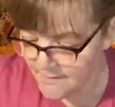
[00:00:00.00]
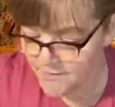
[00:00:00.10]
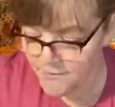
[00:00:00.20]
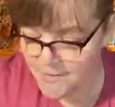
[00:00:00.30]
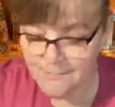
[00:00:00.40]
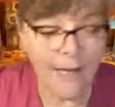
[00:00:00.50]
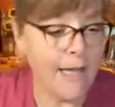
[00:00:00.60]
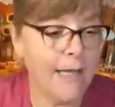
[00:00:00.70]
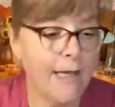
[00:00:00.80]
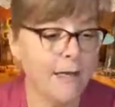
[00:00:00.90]
use
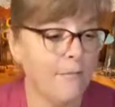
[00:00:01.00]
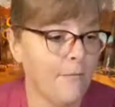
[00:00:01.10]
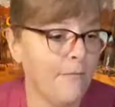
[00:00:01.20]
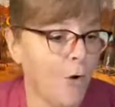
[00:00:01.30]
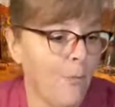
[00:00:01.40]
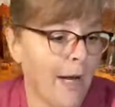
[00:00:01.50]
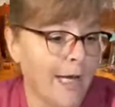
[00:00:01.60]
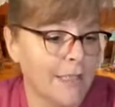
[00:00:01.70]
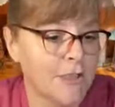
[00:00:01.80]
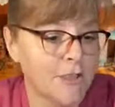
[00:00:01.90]
my faux
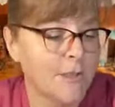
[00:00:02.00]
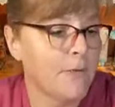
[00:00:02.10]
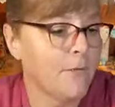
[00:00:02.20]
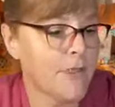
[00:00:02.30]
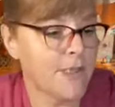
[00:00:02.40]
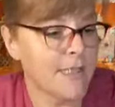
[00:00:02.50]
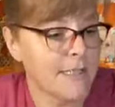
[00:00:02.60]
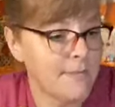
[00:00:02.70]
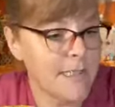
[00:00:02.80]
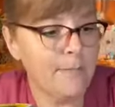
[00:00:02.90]
podge, which
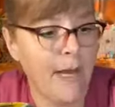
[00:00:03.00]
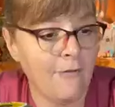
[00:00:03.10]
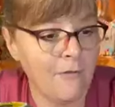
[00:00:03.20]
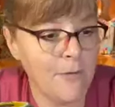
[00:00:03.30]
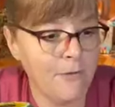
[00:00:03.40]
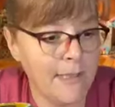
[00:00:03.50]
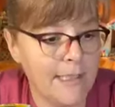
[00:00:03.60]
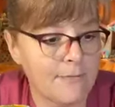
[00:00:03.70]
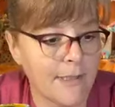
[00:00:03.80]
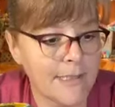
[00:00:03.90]
is Miss Pat from
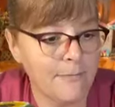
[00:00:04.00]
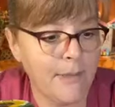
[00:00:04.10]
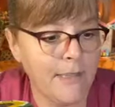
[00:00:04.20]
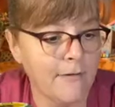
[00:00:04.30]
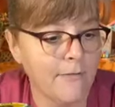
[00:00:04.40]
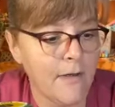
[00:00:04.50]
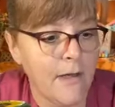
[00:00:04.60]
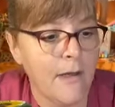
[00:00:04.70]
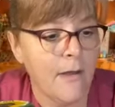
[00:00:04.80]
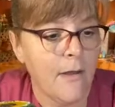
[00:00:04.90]
Unique's recipe of
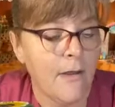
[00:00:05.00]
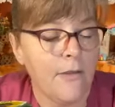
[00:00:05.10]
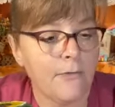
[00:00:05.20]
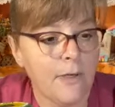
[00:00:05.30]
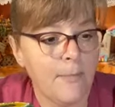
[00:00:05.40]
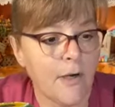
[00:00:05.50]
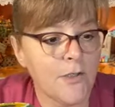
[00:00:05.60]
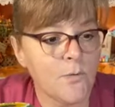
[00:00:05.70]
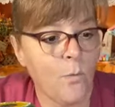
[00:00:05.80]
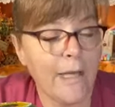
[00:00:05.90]
3
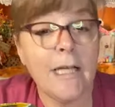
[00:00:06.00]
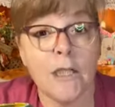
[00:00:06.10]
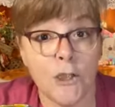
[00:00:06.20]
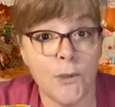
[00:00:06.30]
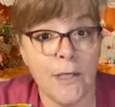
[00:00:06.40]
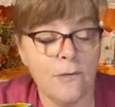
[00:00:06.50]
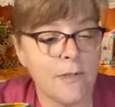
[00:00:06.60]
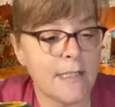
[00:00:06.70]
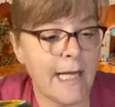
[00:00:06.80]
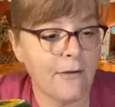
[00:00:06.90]
parts white glue. I
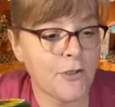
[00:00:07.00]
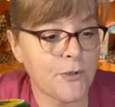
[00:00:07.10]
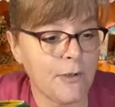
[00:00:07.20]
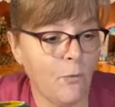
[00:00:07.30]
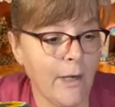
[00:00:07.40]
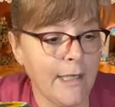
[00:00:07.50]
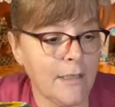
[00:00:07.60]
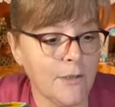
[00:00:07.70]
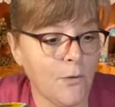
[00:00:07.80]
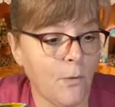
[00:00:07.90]
use Dollar Tree white
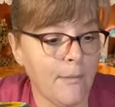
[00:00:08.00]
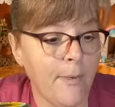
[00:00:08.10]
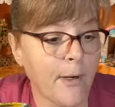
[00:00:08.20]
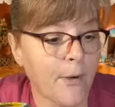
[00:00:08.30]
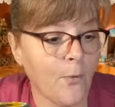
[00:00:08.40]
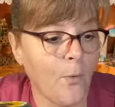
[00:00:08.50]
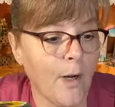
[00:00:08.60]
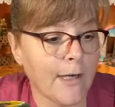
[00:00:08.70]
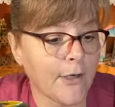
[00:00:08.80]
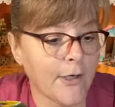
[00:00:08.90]
glue, 1 part
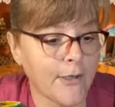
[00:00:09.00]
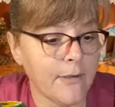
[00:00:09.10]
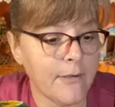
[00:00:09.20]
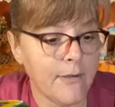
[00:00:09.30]
water.